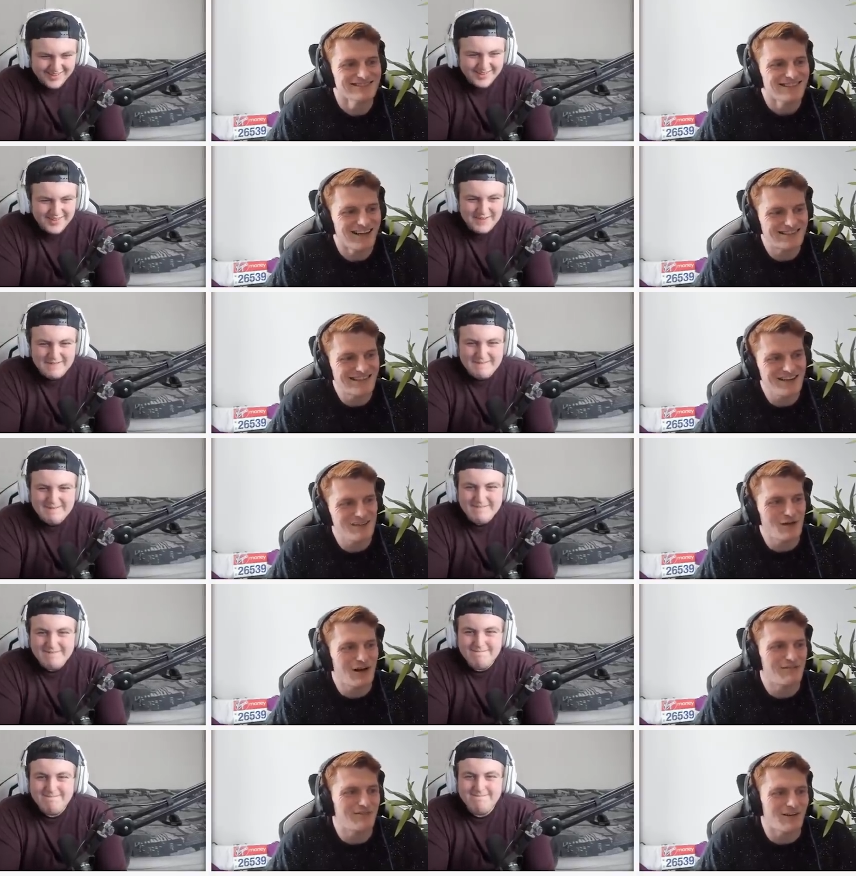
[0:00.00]
Speaker 1: I'll tell you
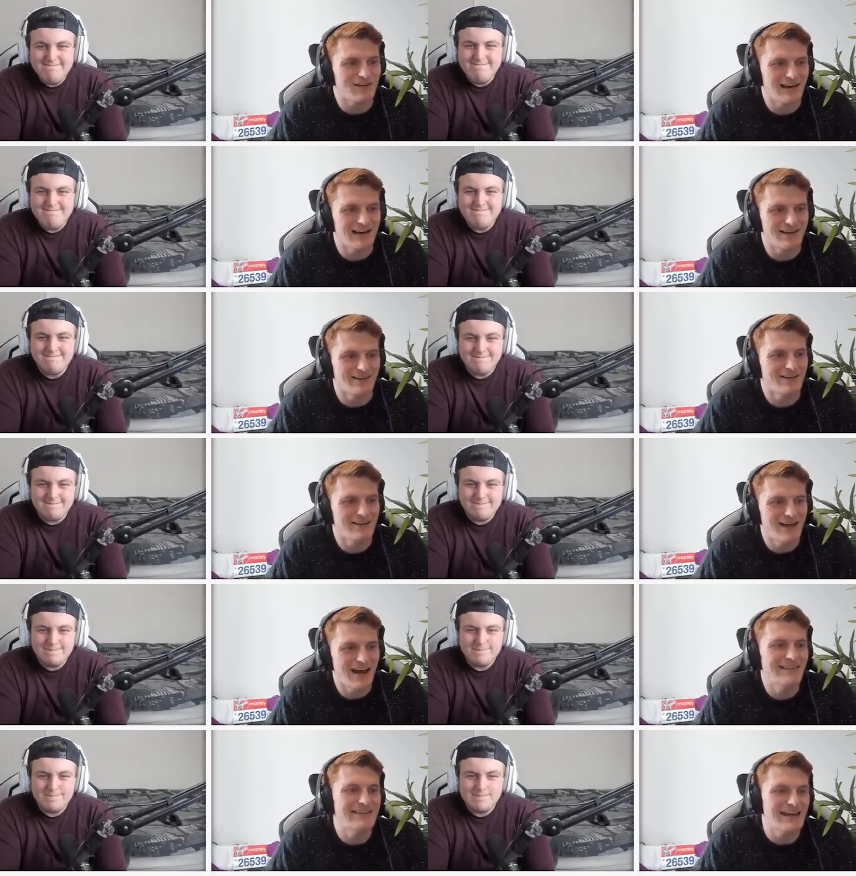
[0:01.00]
what I've got going on.
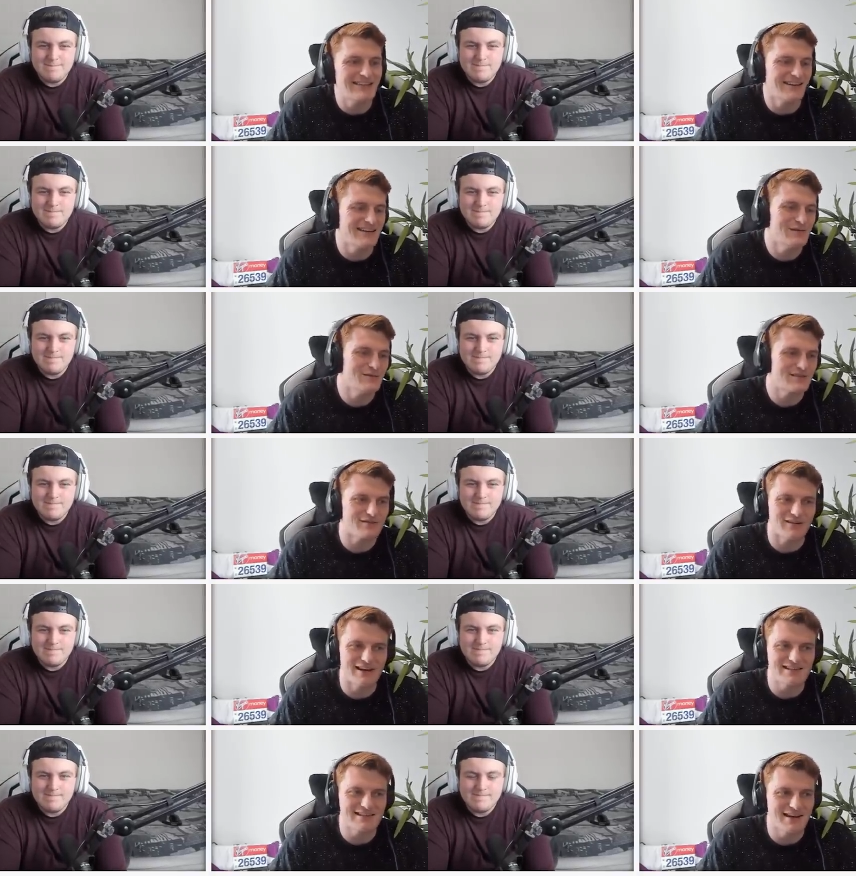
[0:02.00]
Uh, Desailly was the
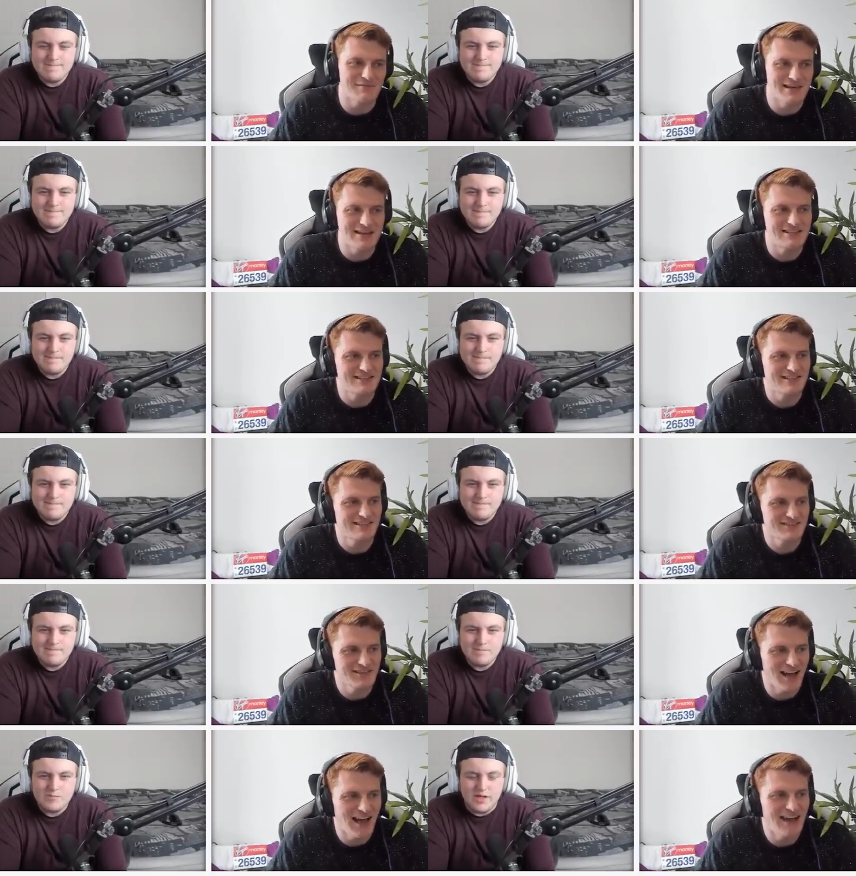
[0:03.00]
right centre mid.
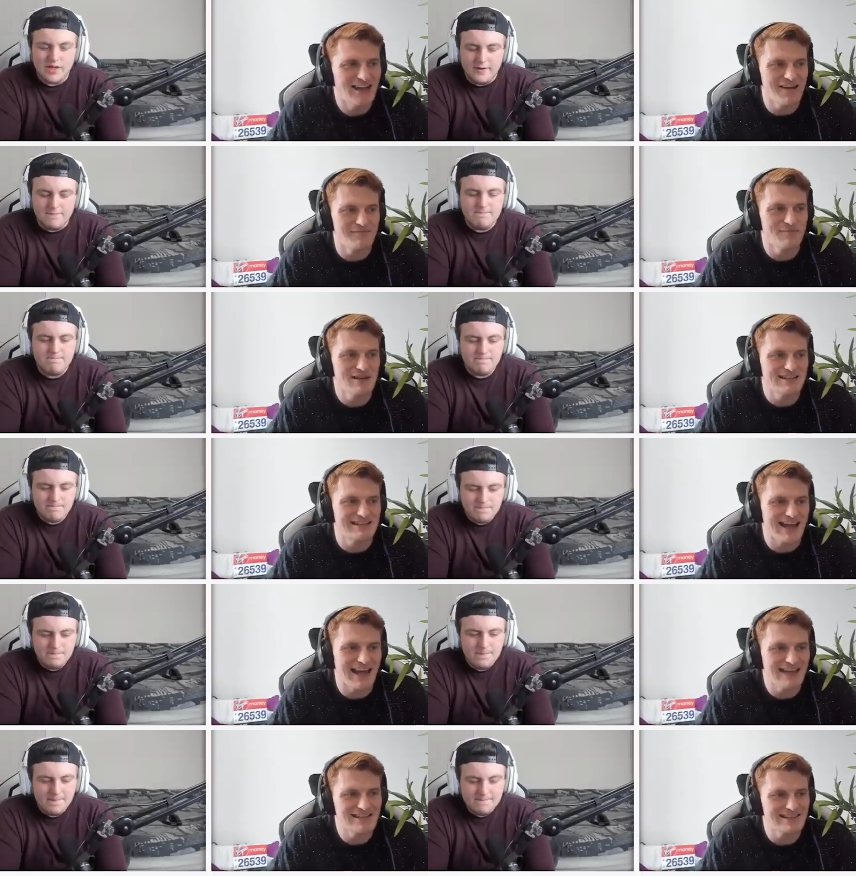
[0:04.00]
Uh, yeah. Left mid is
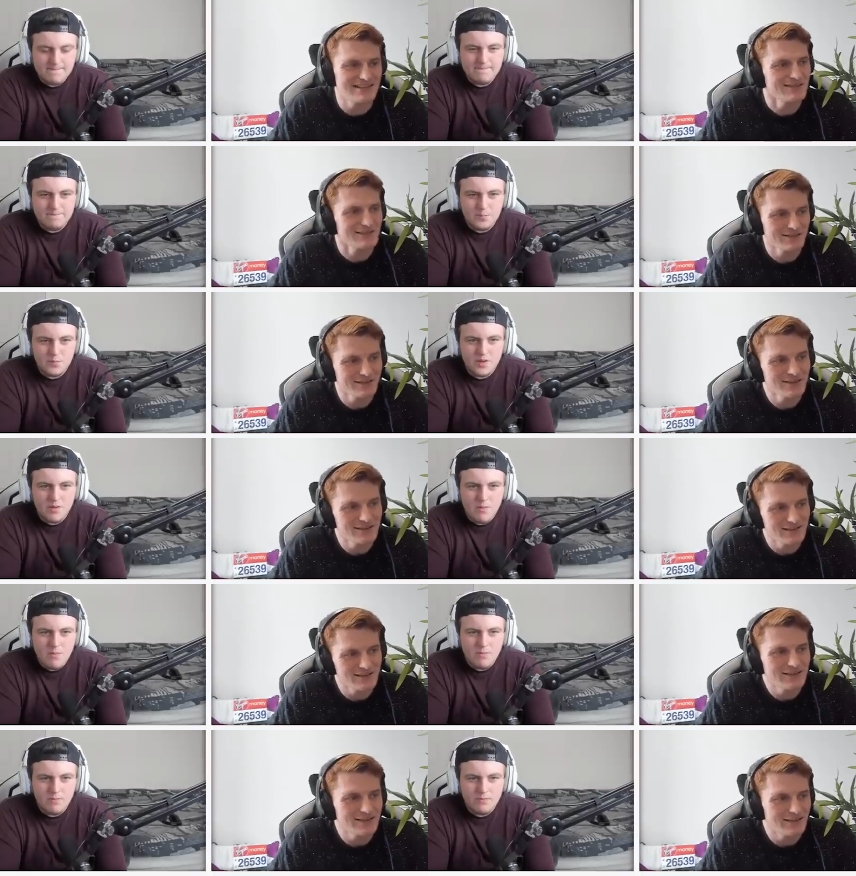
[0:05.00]
Tate,
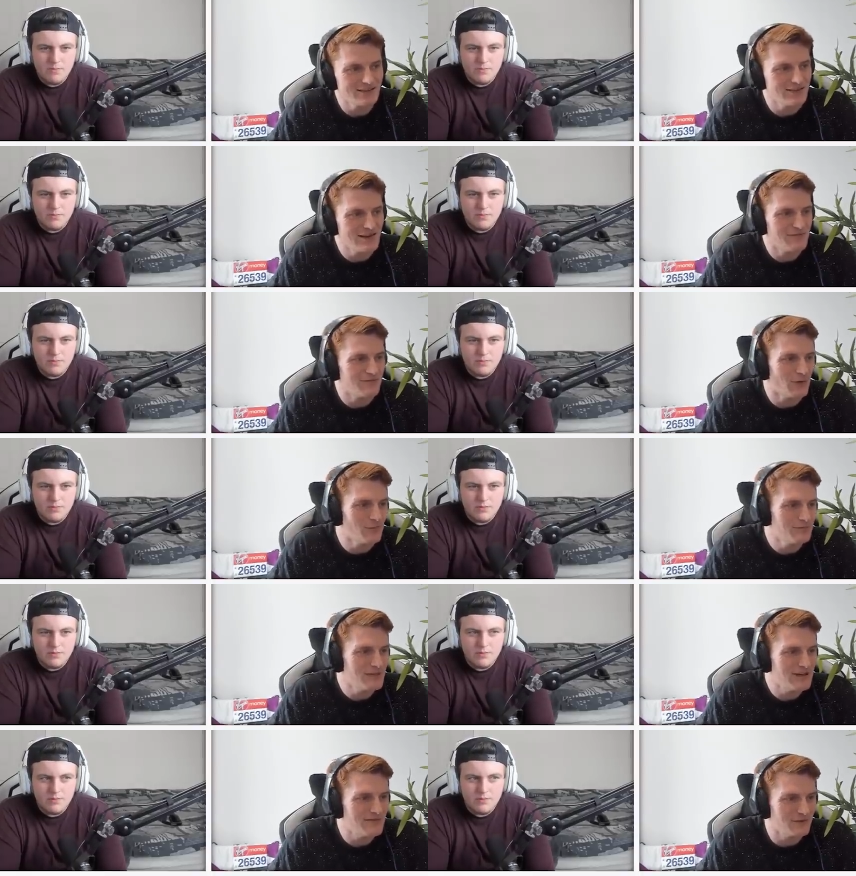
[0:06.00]
who inform
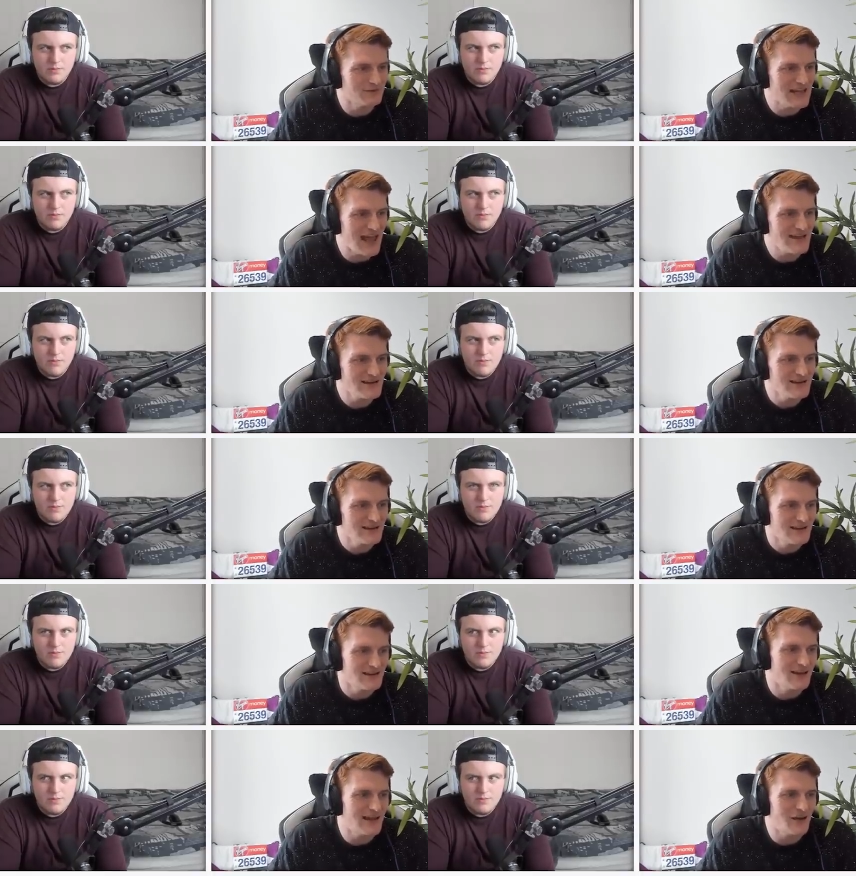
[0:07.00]
inform Tate.
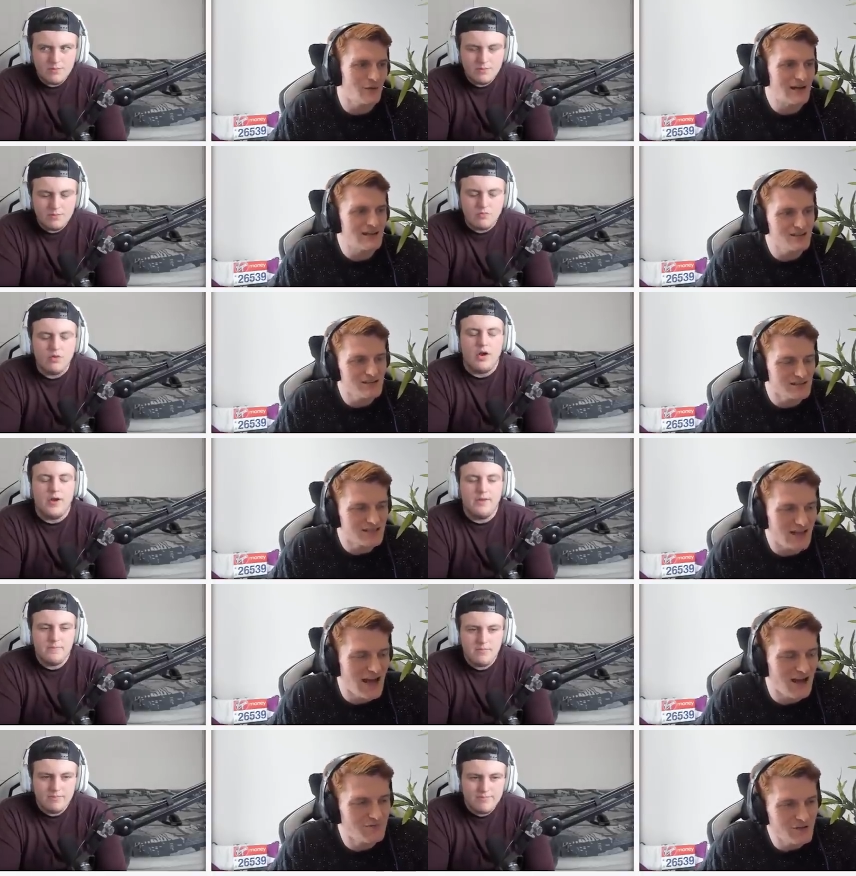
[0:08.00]
And then I went and used right.
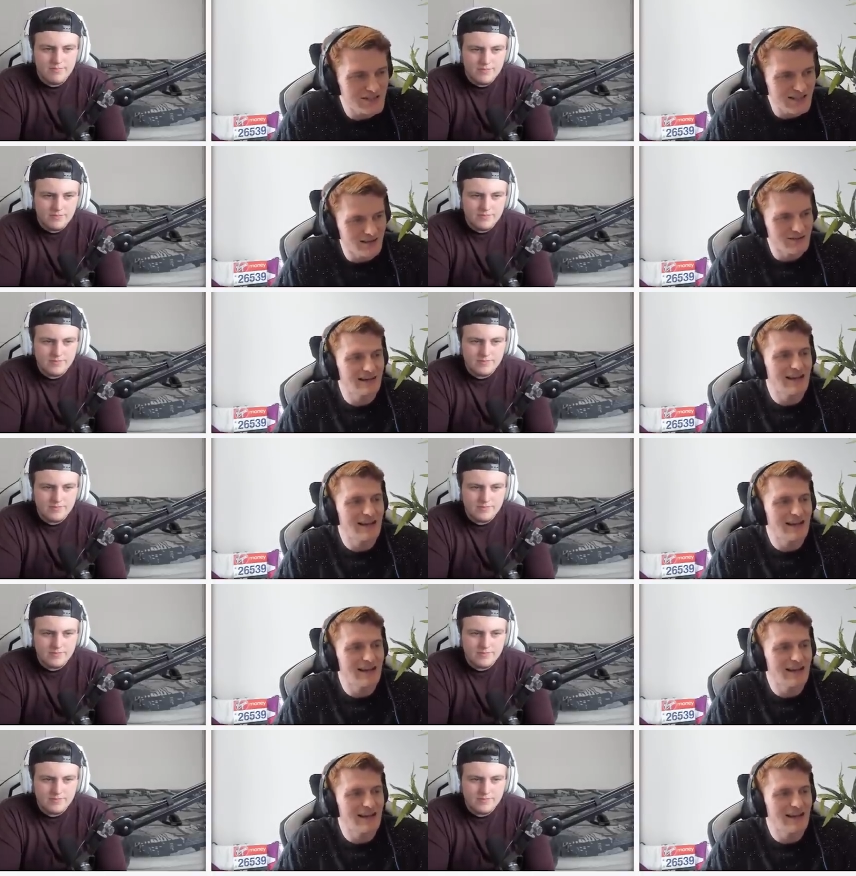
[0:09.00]
uh, Rusalon at